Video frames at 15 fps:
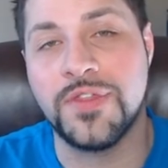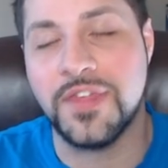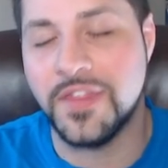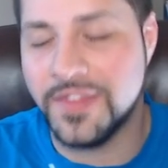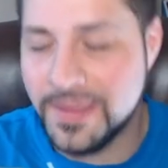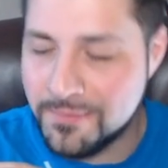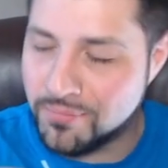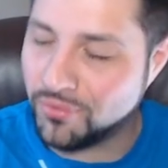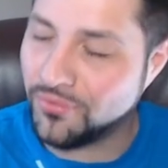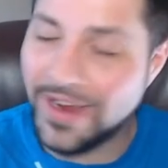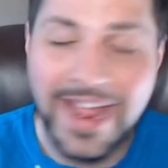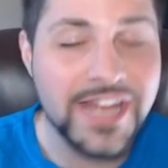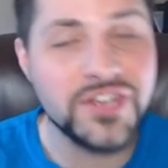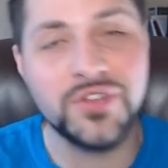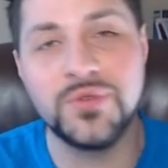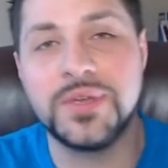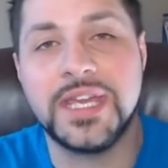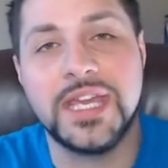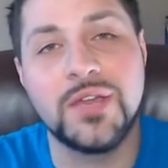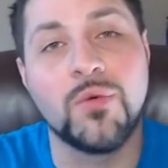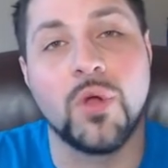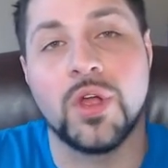the brand new
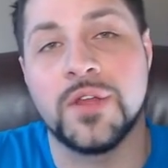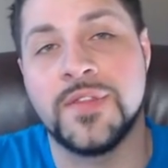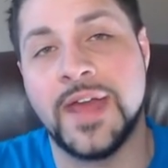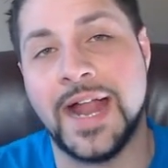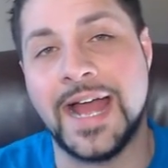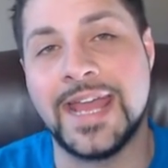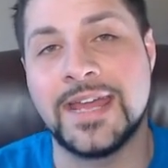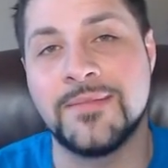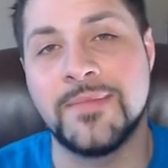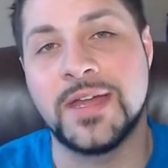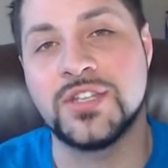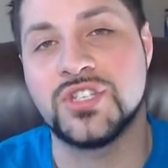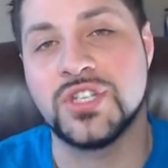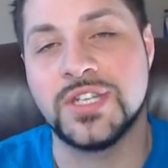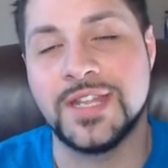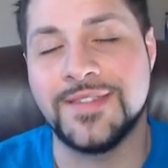keyword that I had mentioned,